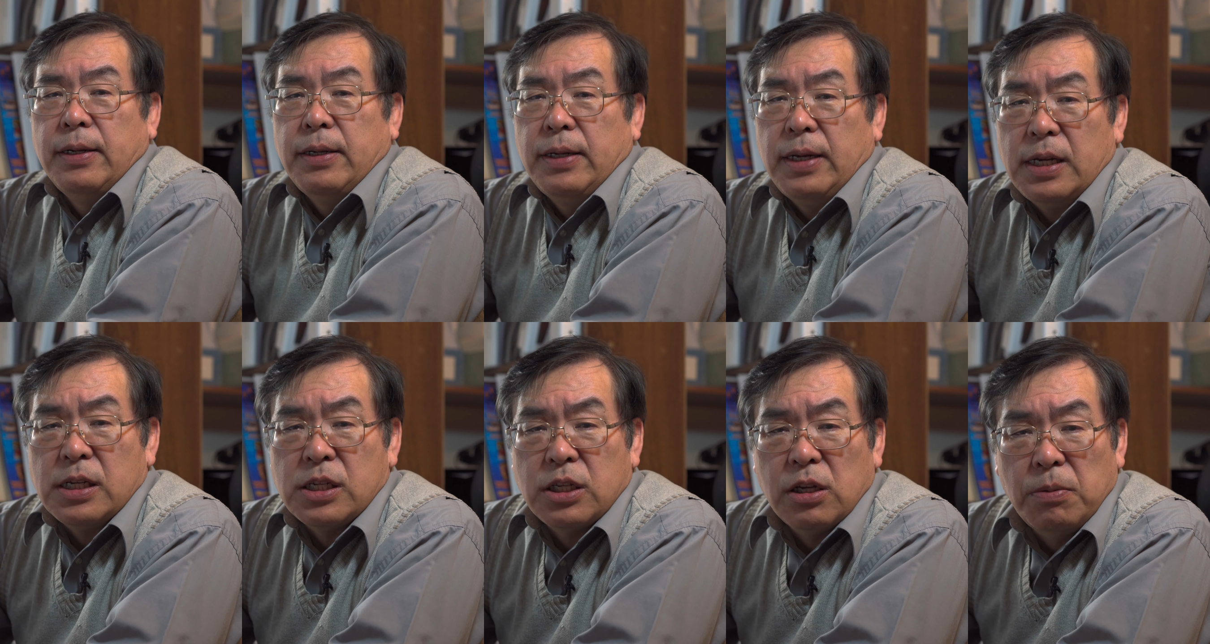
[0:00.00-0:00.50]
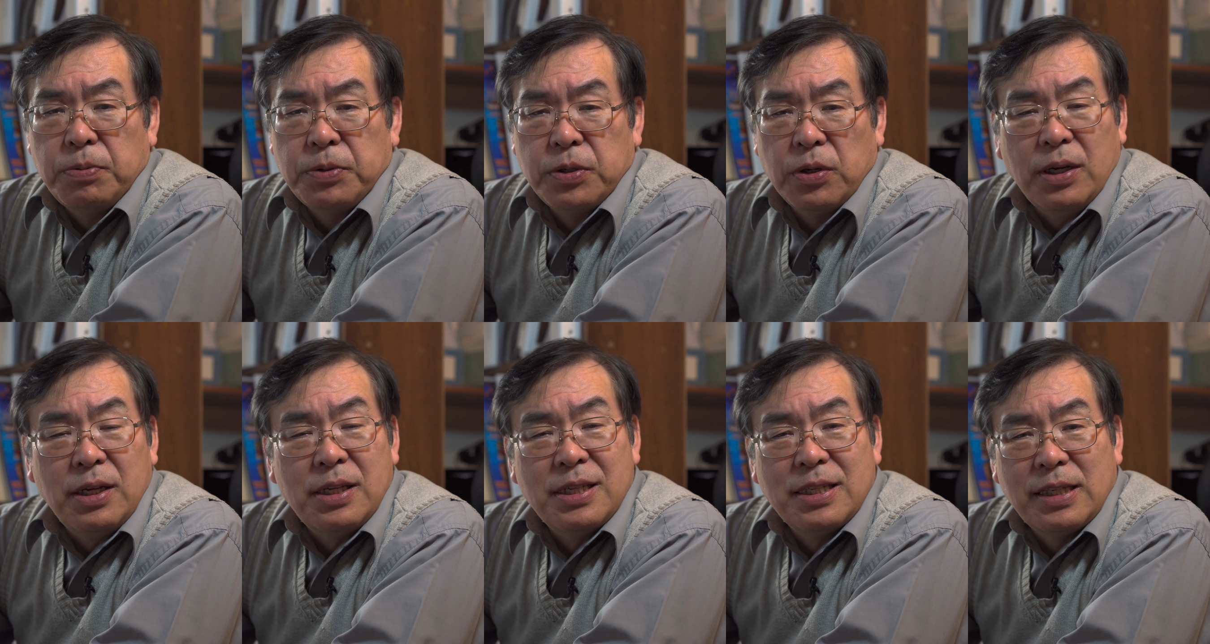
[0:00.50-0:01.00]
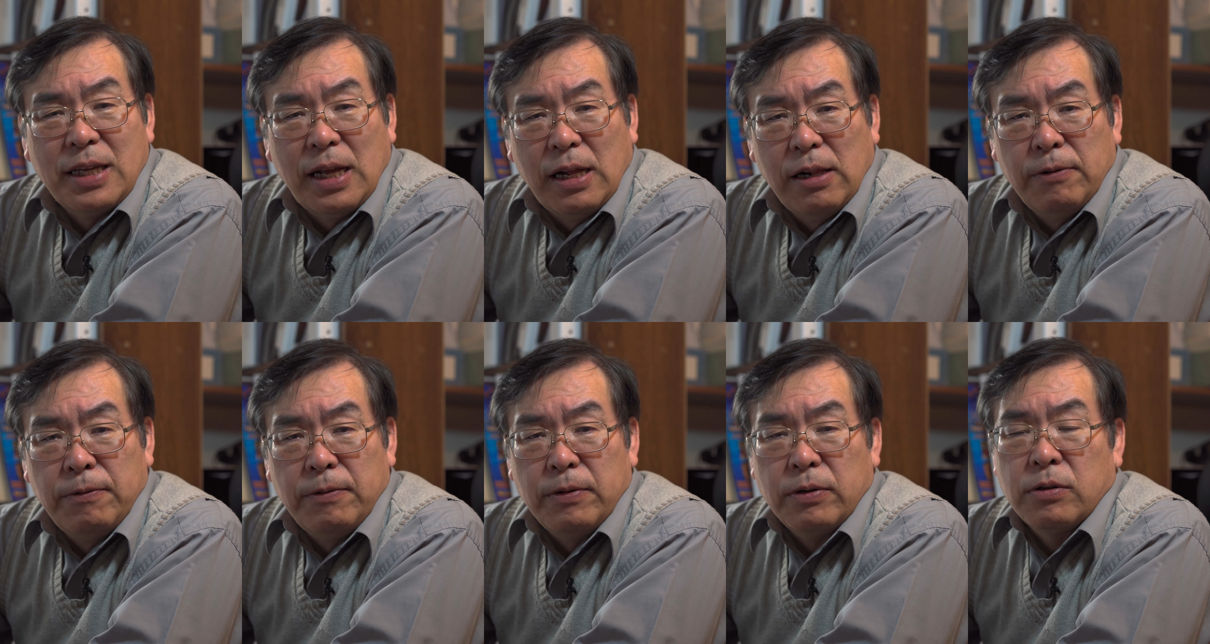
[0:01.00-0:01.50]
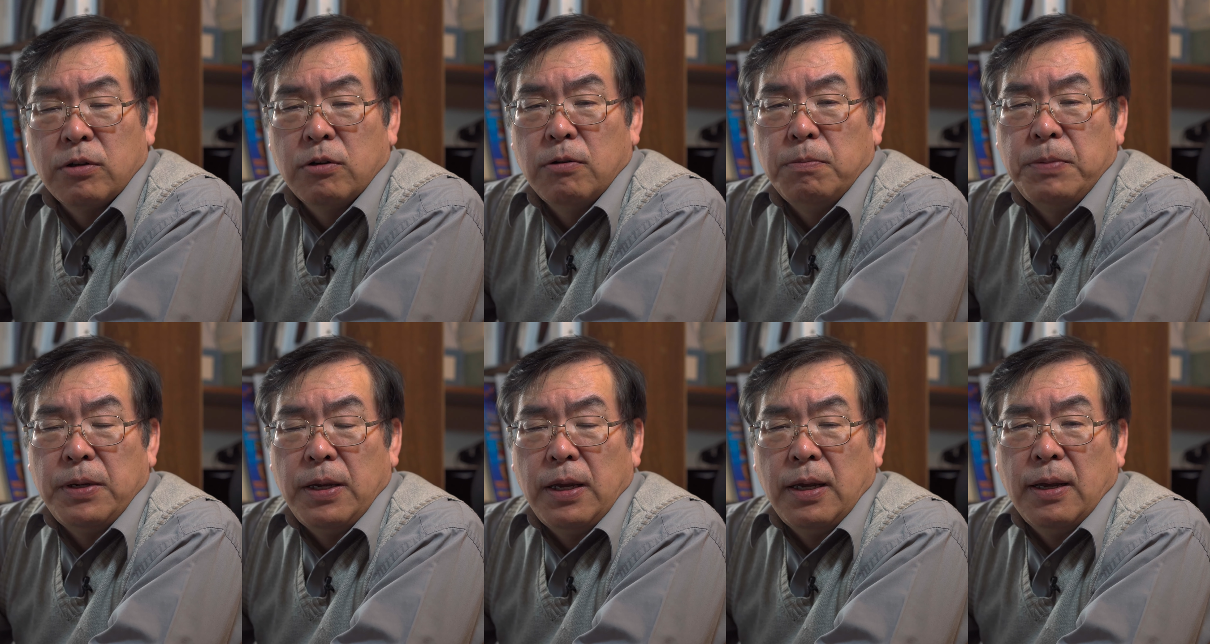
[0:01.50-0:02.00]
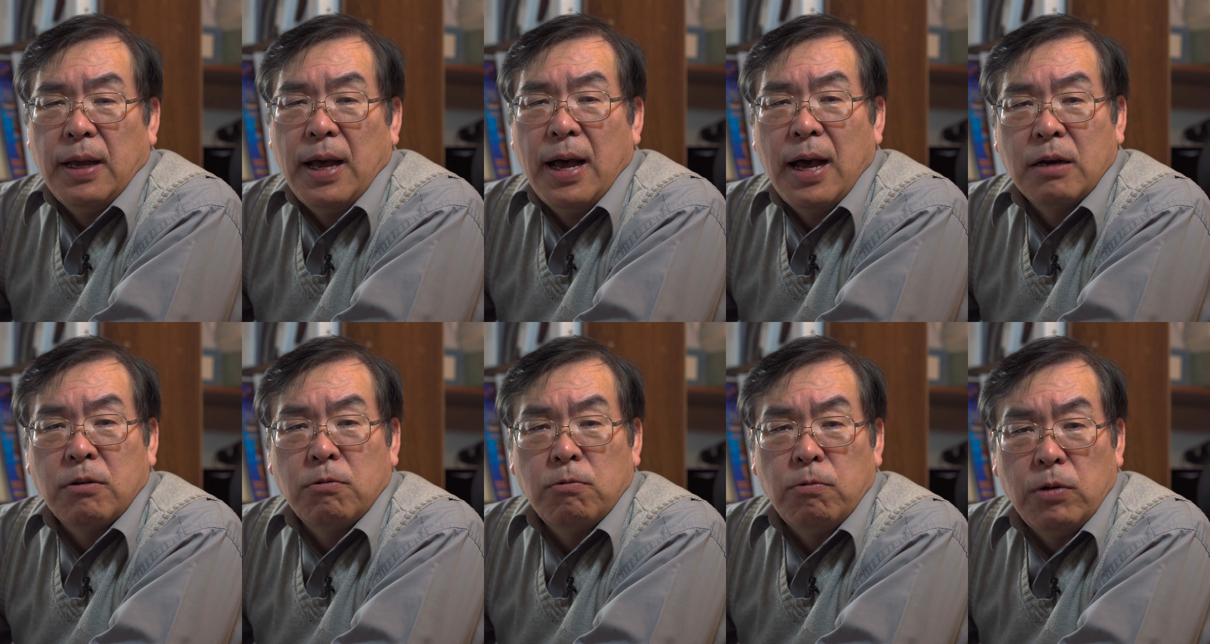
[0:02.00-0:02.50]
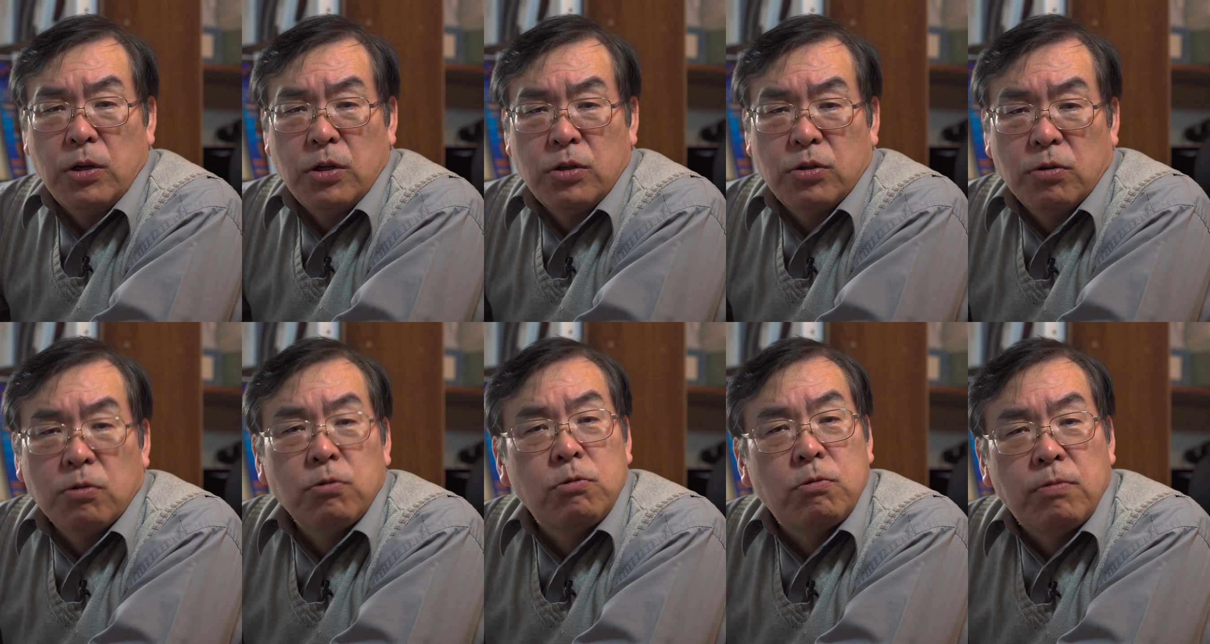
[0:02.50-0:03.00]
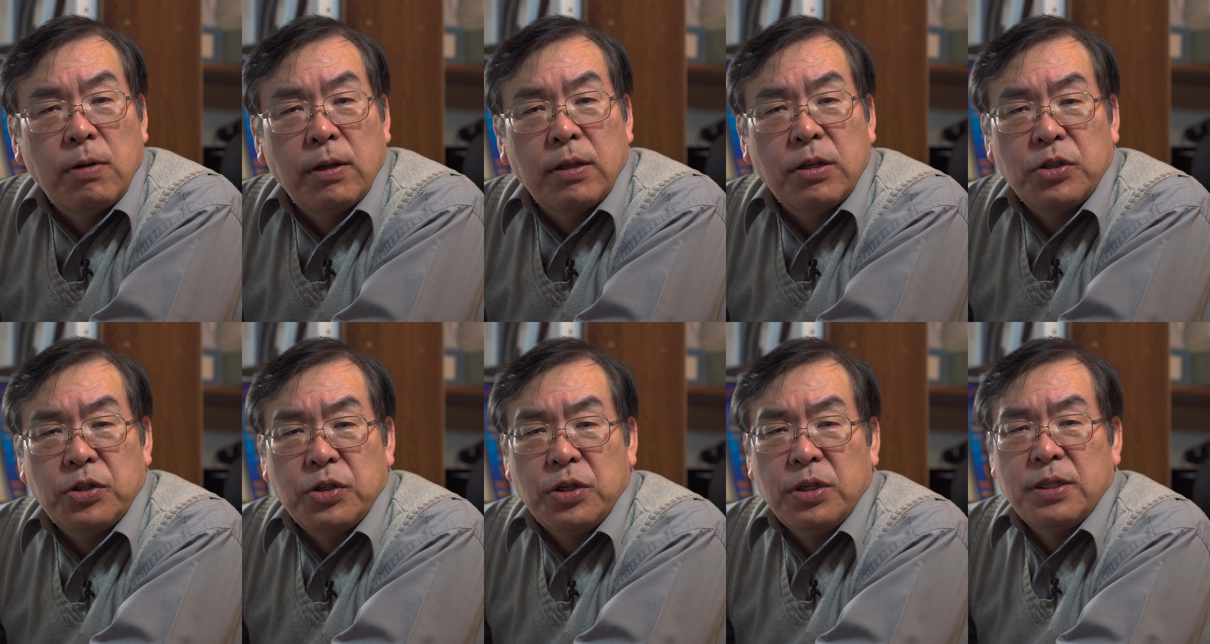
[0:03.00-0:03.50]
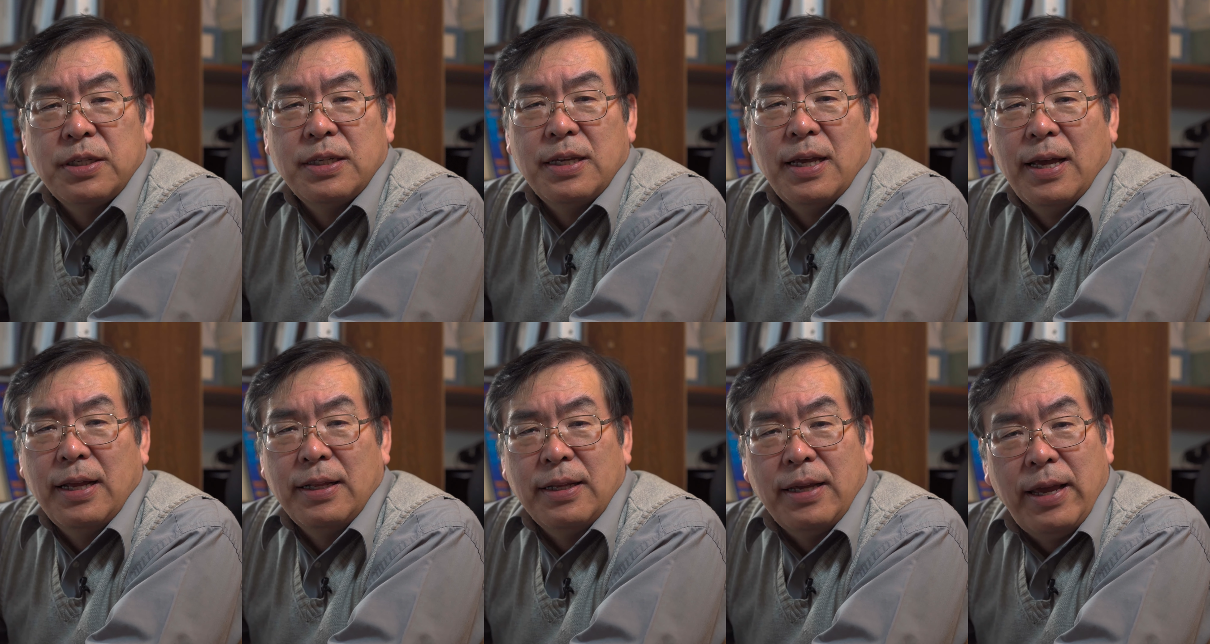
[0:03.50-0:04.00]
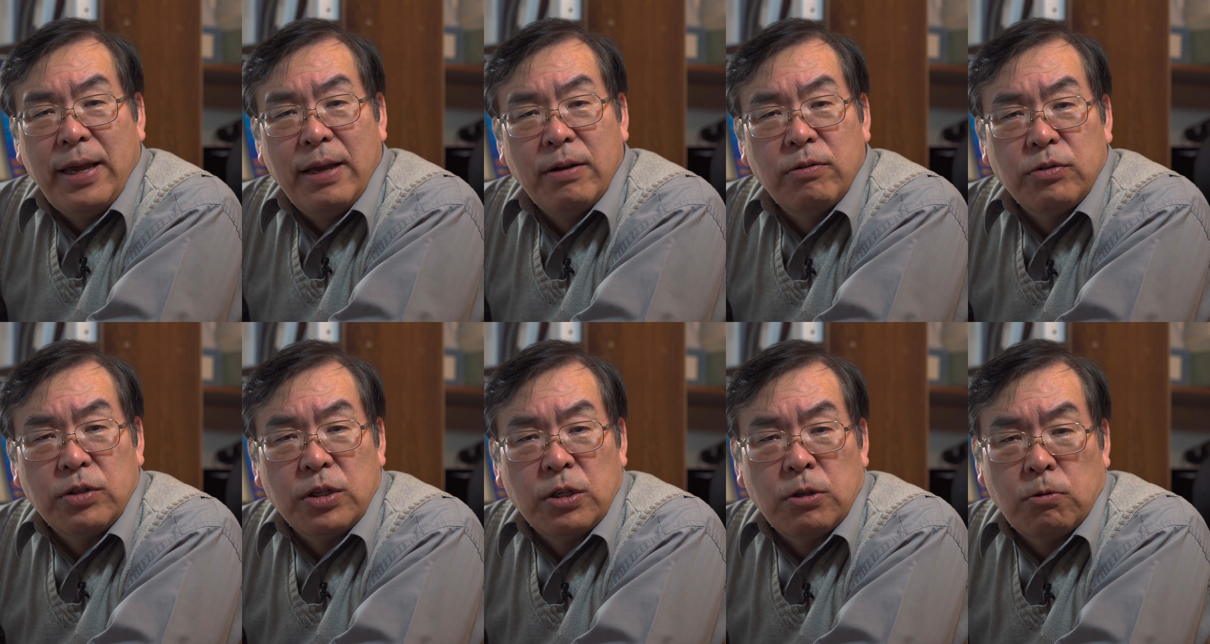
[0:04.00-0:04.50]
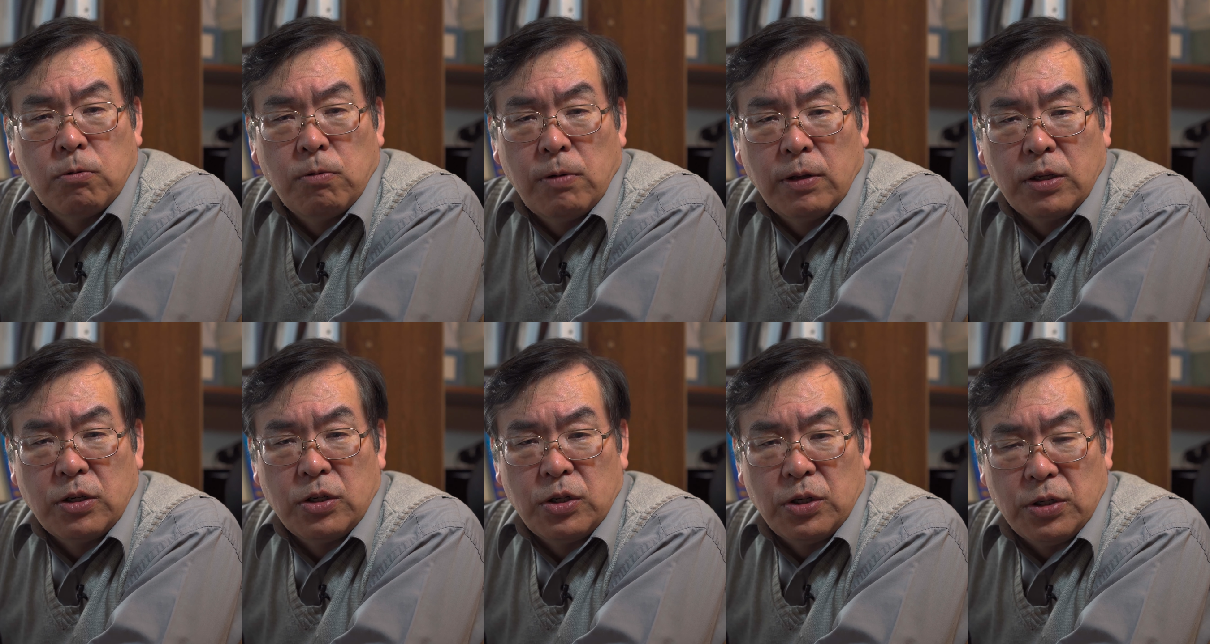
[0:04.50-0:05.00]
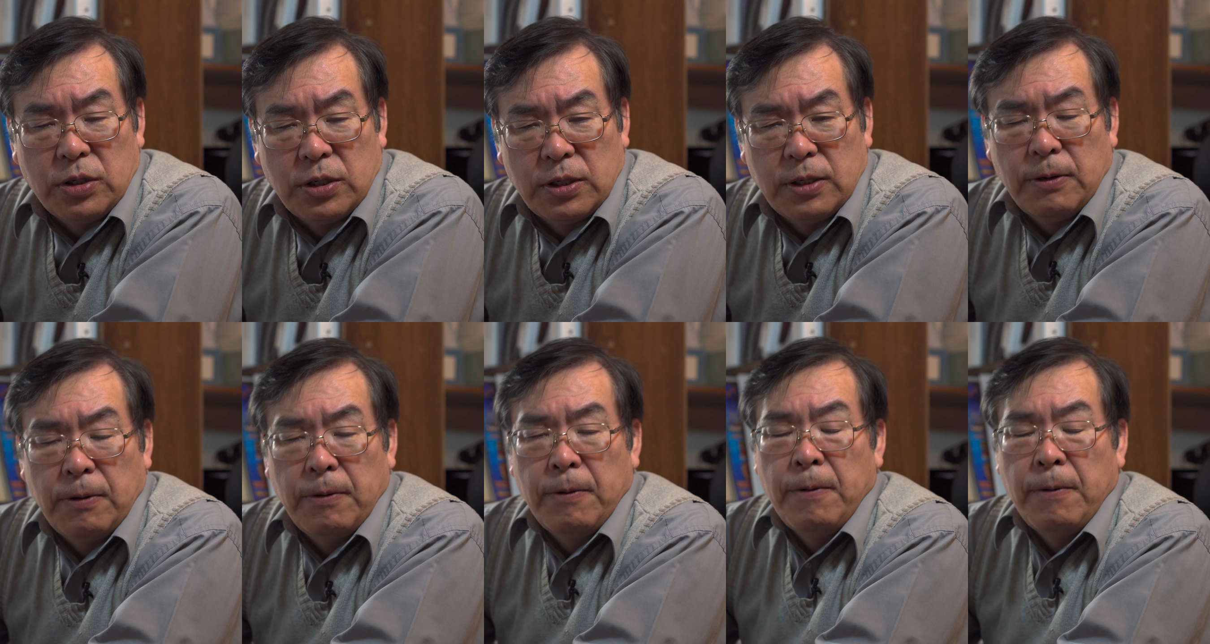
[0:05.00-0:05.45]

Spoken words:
Lease option itself could be acquisition strategies and exit strategies.